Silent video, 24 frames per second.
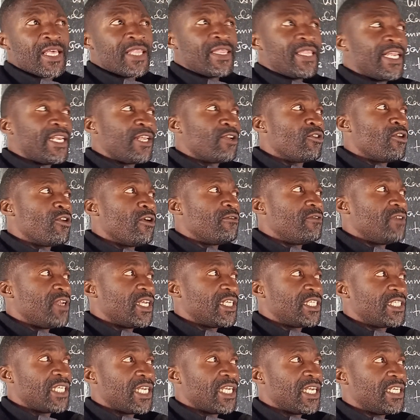the League of
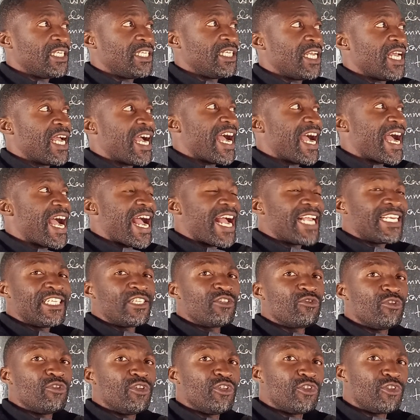Nations
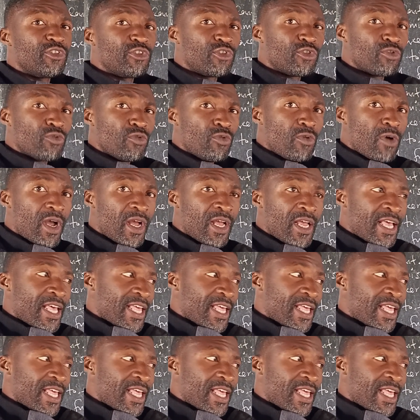had to ensure